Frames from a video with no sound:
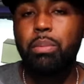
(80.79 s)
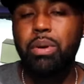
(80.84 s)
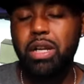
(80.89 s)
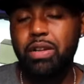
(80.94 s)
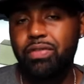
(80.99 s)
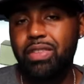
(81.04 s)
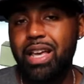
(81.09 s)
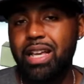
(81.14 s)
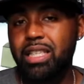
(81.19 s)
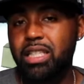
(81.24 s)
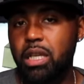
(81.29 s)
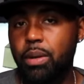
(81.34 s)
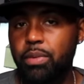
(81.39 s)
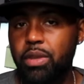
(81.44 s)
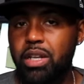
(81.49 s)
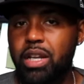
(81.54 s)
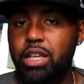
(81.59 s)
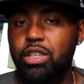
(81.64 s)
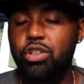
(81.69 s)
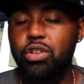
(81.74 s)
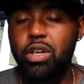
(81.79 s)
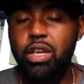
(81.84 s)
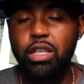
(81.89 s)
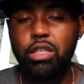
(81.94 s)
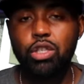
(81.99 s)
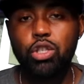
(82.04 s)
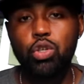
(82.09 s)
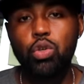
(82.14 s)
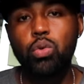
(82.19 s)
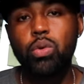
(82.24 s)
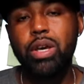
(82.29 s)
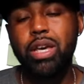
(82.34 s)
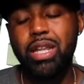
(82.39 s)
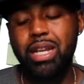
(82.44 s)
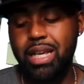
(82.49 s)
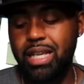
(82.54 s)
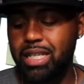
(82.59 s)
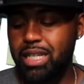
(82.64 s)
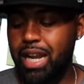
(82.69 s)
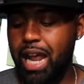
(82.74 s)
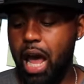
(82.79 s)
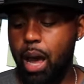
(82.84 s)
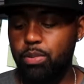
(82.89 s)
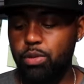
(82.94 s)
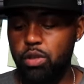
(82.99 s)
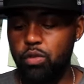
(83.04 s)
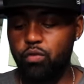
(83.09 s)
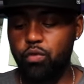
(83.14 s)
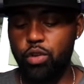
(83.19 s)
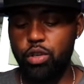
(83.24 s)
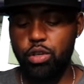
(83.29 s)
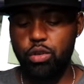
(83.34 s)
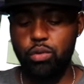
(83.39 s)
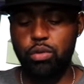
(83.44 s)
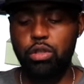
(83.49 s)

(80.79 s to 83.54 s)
But if that's something that you're into, it is an option for you.